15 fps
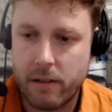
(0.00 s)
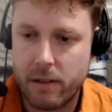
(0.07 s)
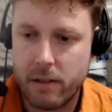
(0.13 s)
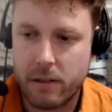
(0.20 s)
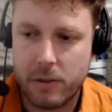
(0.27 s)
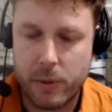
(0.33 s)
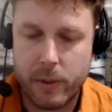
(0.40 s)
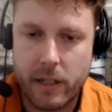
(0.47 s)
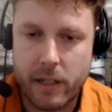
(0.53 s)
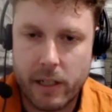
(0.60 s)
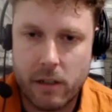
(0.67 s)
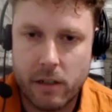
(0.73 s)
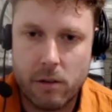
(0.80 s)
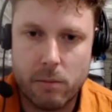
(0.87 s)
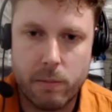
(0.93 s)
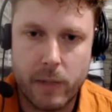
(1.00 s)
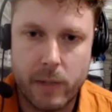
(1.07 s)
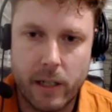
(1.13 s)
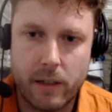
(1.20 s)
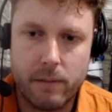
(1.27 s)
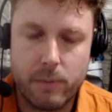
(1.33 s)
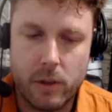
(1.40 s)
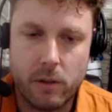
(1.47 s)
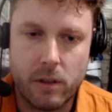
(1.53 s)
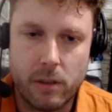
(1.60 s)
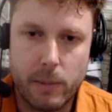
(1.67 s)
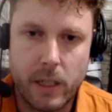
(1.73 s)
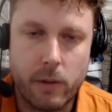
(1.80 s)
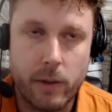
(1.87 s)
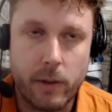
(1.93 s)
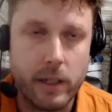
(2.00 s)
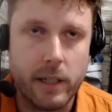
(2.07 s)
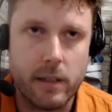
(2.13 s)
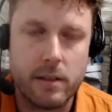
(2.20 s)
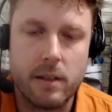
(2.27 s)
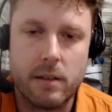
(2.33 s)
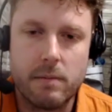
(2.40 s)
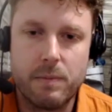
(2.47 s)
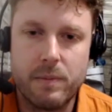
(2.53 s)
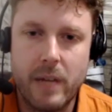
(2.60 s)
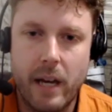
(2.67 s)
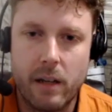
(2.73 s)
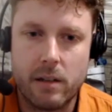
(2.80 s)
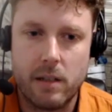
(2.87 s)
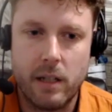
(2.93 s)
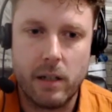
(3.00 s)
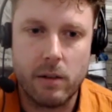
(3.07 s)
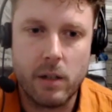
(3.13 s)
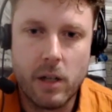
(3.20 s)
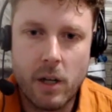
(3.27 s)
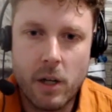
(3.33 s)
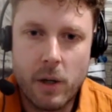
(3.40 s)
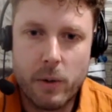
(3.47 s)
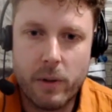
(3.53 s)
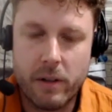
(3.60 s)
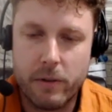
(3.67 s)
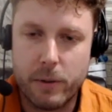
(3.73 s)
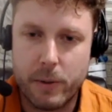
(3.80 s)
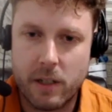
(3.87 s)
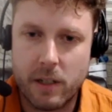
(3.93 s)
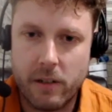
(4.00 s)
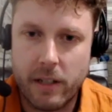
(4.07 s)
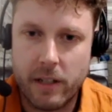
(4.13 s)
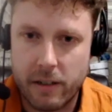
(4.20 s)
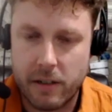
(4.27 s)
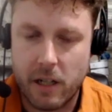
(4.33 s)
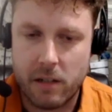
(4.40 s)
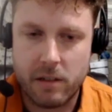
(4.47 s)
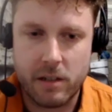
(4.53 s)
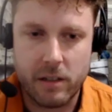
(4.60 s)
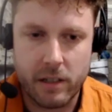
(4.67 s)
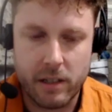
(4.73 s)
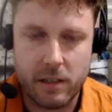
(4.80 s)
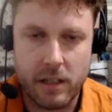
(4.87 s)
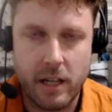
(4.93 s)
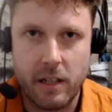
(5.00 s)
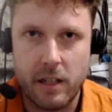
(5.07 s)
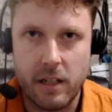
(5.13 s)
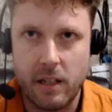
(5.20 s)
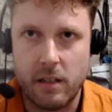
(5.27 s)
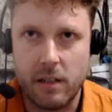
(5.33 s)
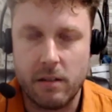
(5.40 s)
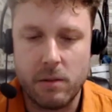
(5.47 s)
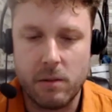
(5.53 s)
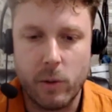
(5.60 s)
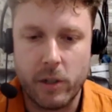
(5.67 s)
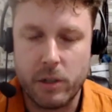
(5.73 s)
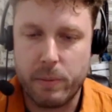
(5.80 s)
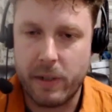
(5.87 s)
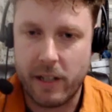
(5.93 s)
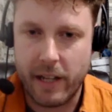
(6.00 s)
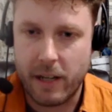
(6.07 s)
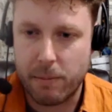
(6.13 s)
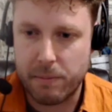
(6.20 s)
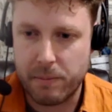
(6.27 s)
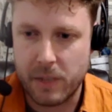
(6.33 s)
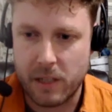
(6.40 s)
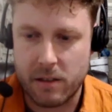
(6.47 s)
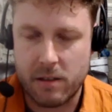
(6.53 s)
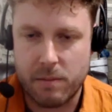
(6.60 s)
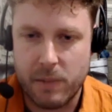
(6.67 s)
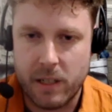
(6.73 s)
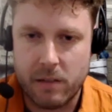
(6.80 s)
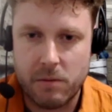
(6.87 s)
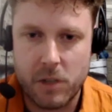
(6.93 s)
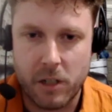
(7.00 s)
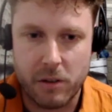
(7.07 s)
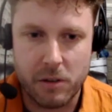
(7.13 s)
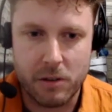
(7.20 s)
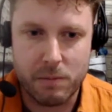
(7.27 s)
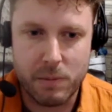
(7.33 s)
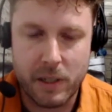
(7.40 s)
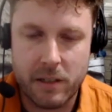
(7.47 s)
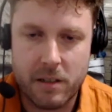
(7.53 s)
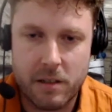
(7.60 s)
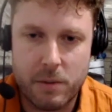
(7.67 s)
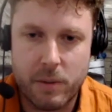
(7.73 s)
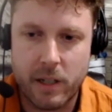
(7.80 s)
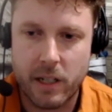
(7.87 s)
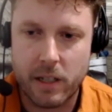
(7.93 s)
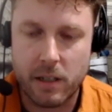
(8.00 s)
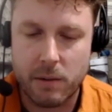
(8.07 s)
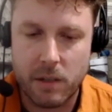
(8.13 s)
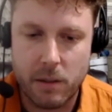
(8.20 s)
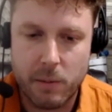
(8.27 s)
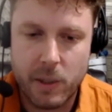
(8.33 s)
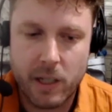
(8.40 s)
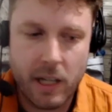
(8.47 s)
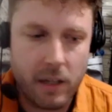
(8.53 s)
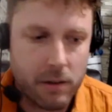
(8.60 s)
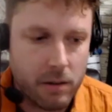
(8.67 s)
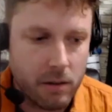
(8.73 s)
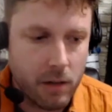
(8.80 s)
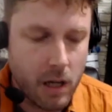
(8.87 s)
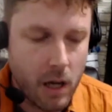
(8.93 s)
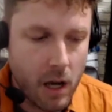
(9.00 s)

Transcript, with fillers: On Twitter, I go by Nuclear Bitcoiner. I'm X now, whatever you want to call that, Noster, and then Orange Pill App. That's my general places where I can communicate through.